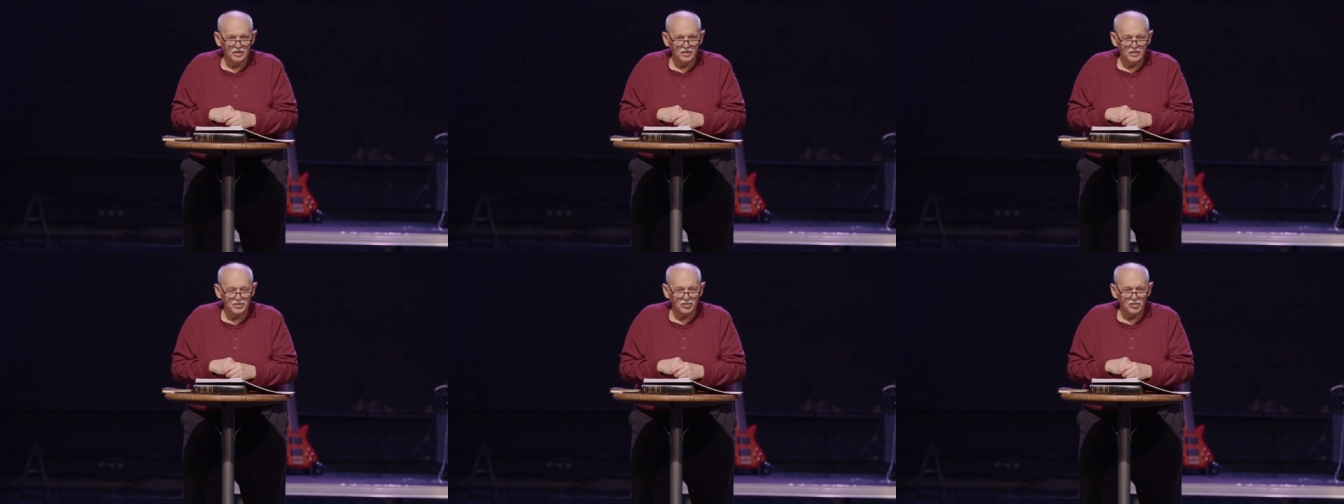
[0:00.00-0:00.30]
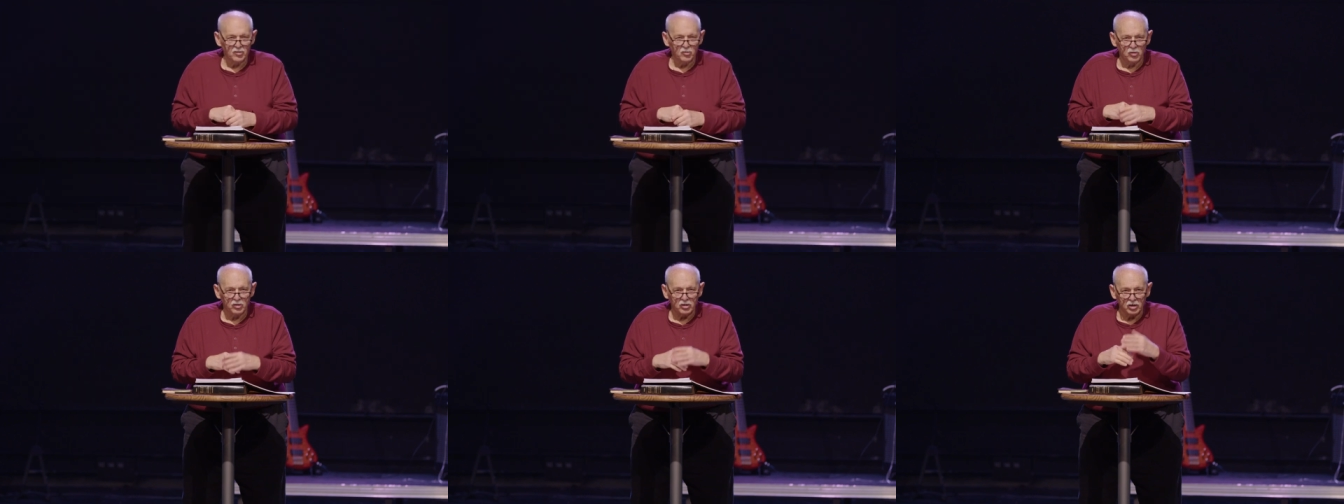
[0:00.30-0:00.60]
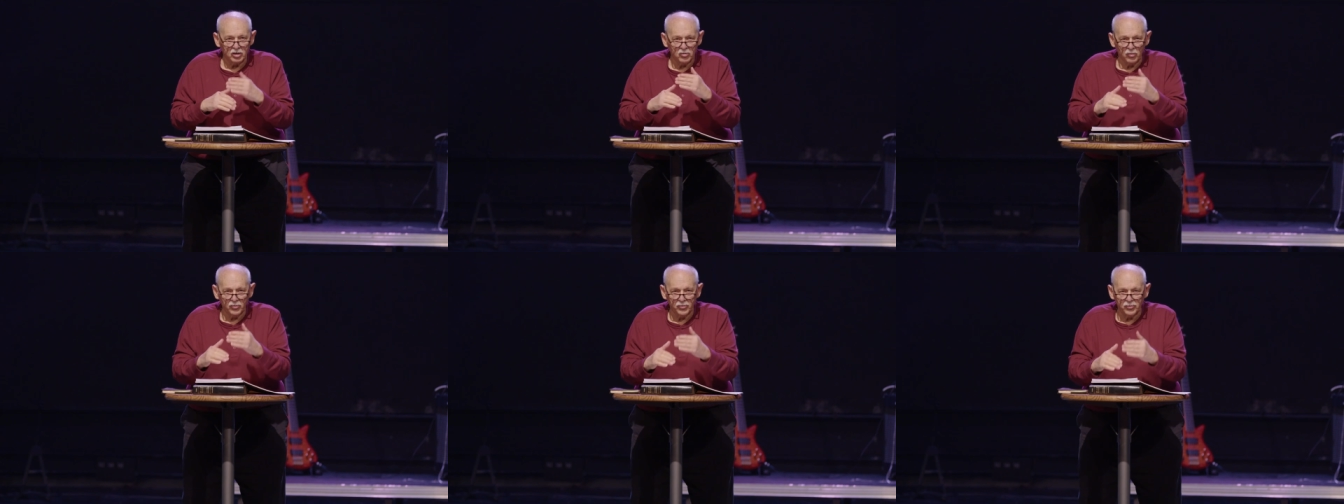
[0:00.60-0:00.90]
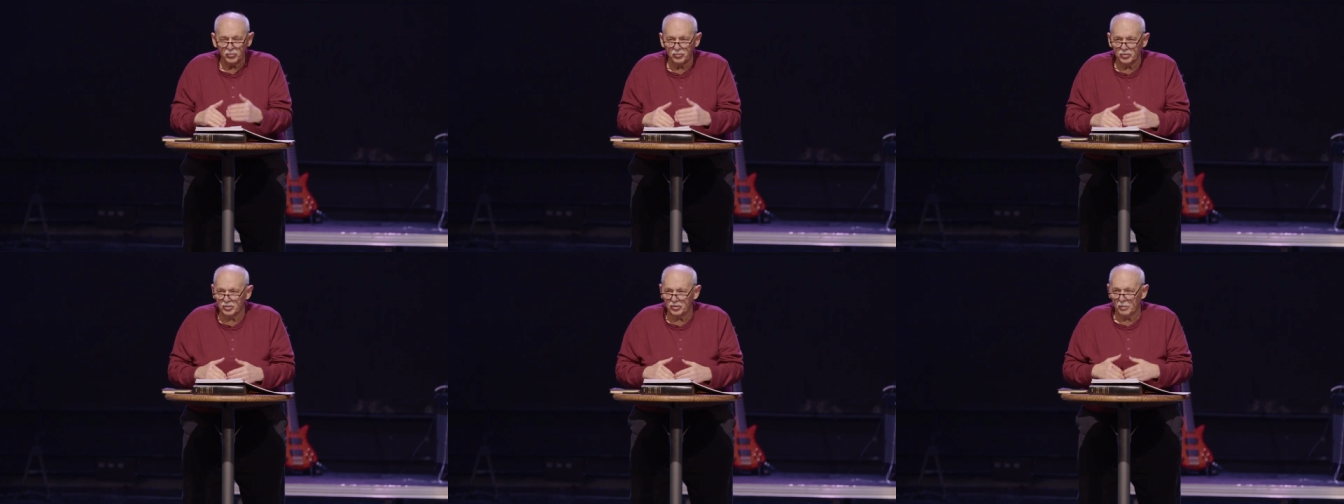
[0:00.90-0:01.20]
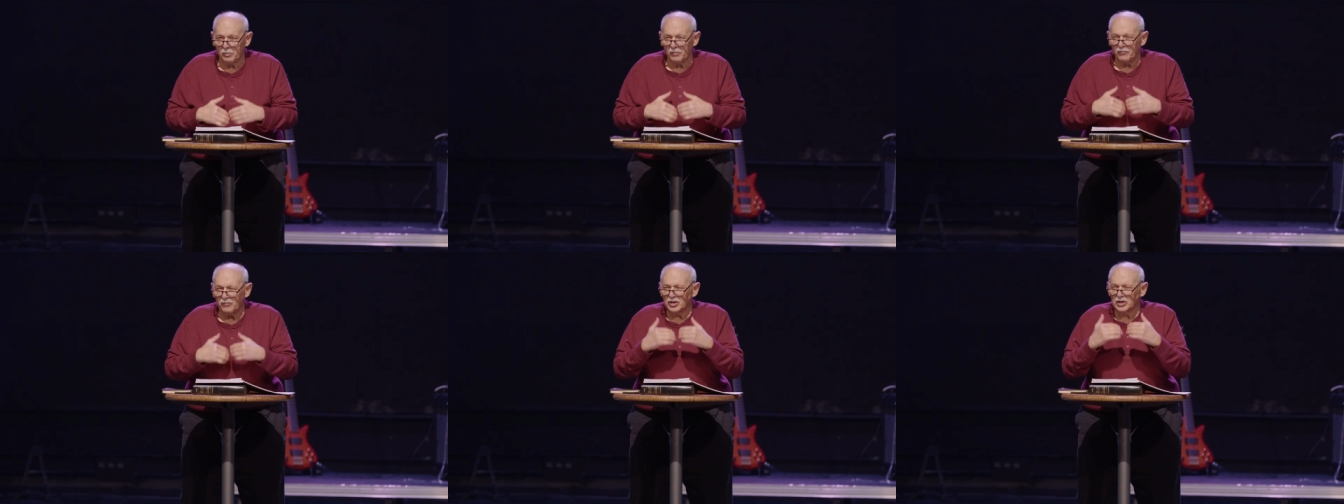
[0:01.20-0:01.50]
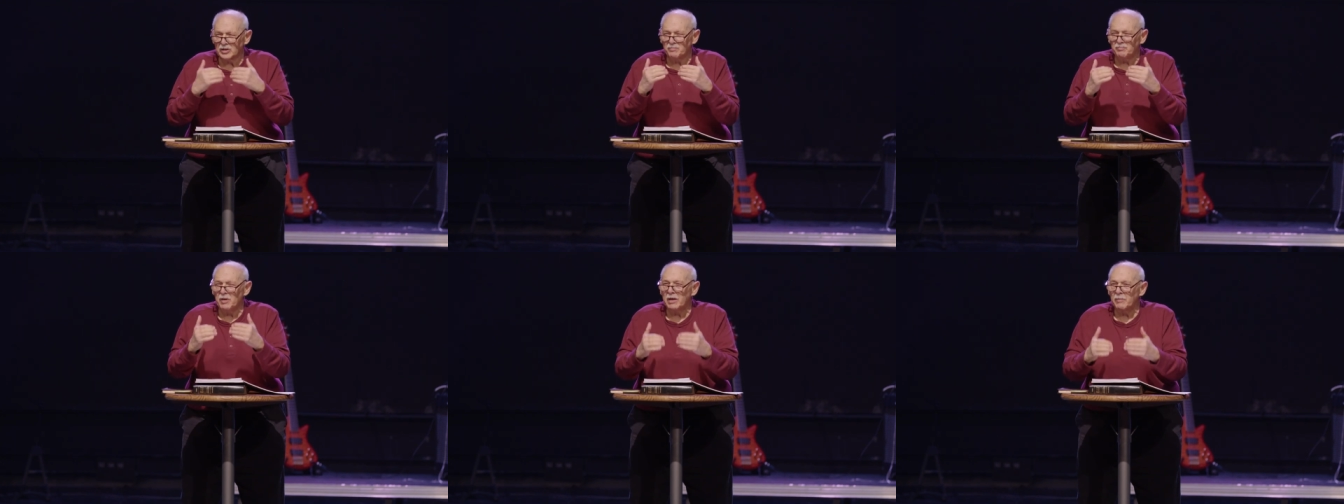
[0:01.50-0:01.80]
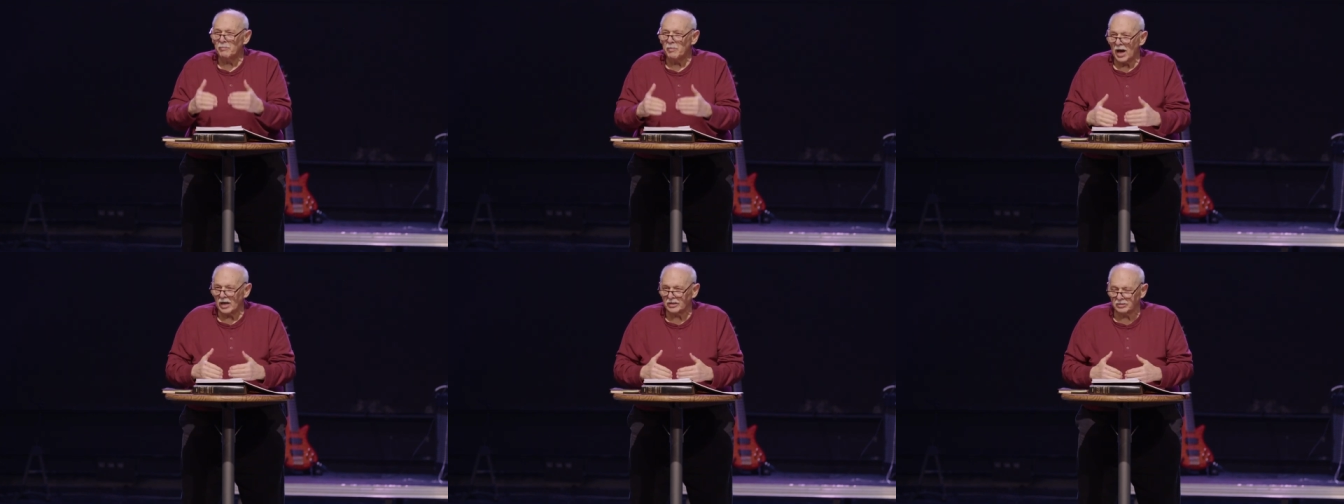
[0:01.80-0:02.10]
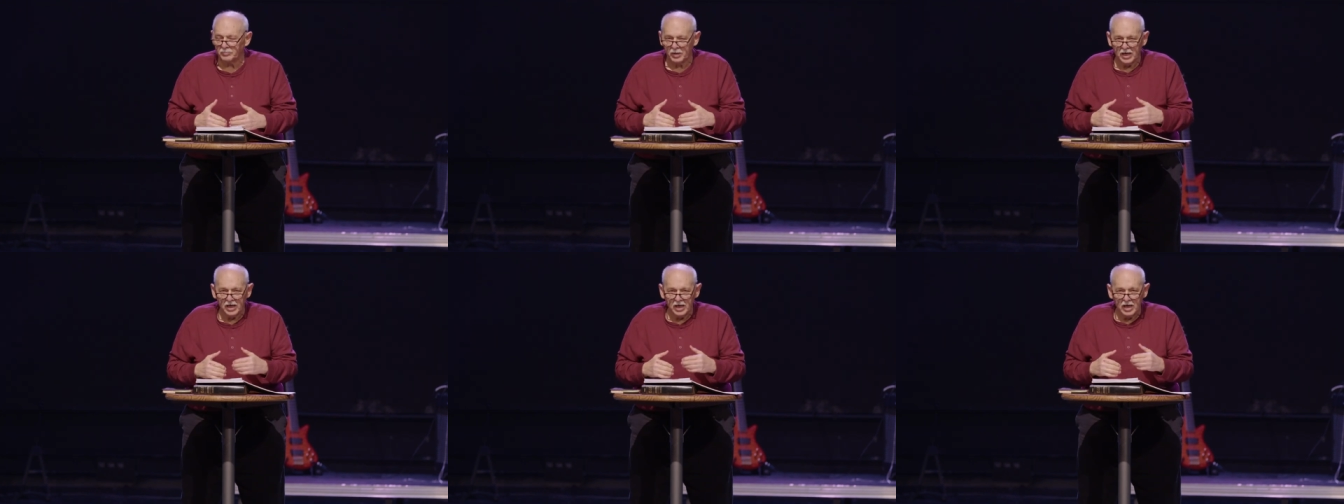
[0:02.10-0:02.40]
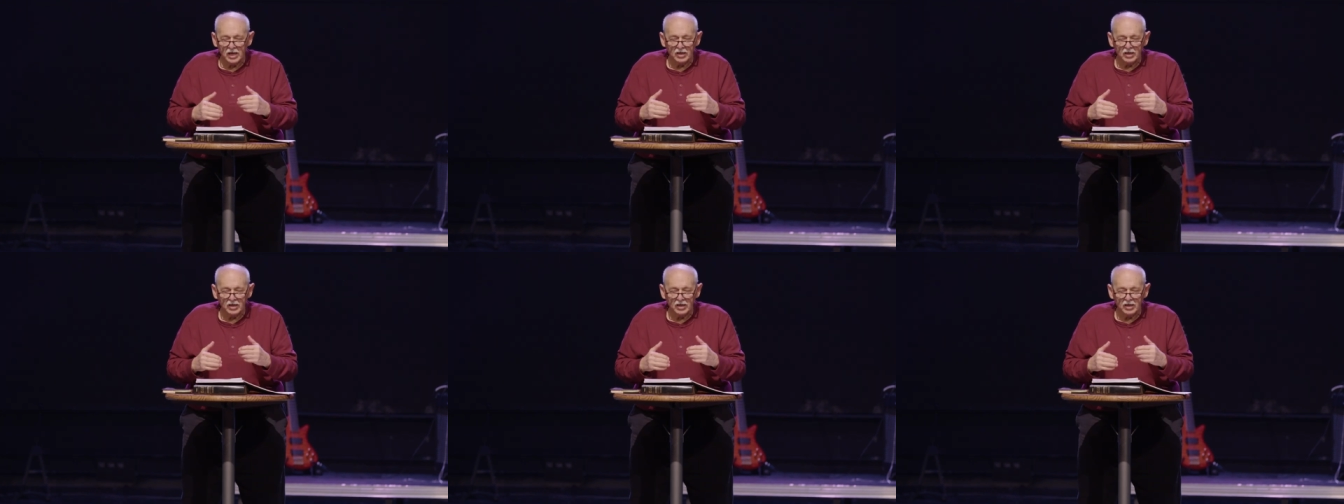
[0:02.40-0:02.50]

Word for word: So we're going to go through this. I'm going to speak back to me.